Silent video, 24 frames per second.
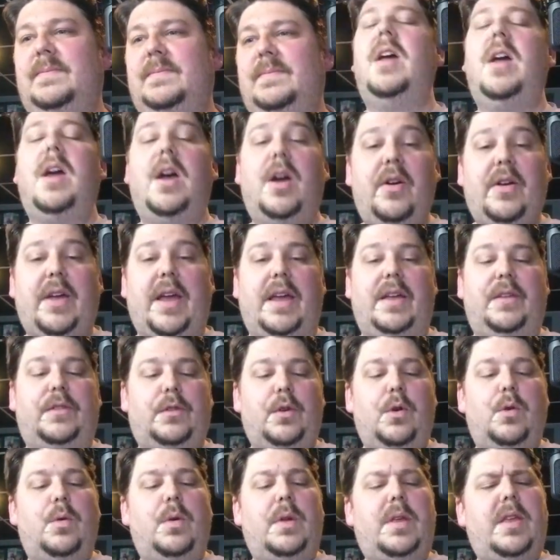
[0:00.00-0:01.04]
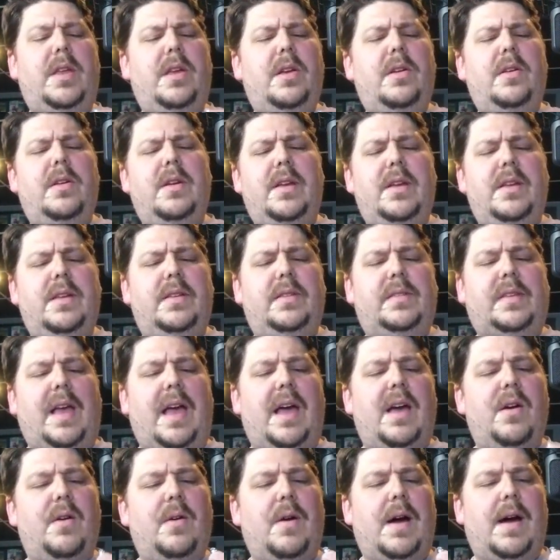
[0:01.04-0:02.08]
Okay, so here is
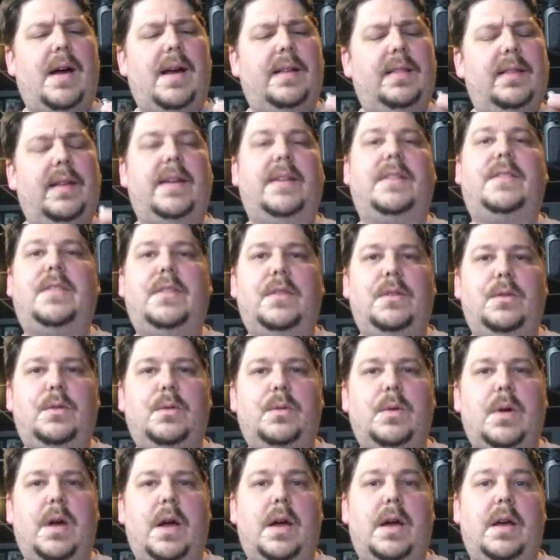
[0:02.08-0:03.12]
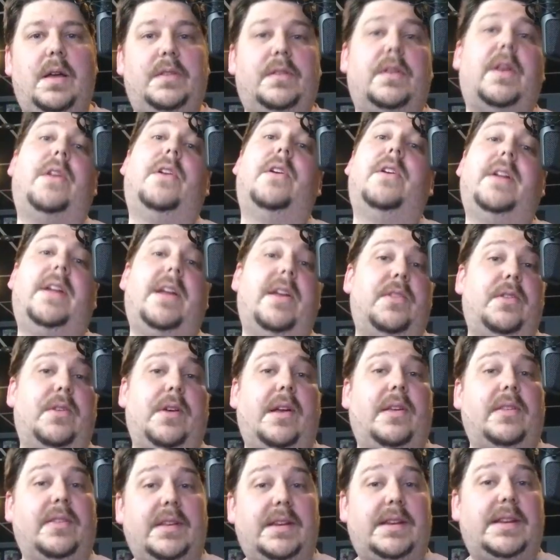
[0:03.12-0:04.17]
how I like to solder together
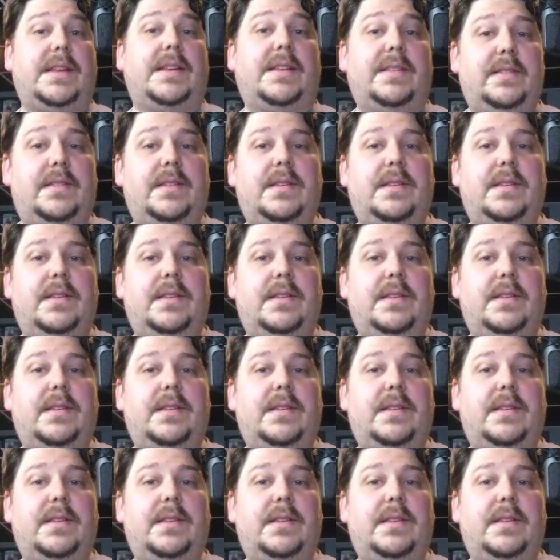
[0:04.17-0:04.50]
LEDs.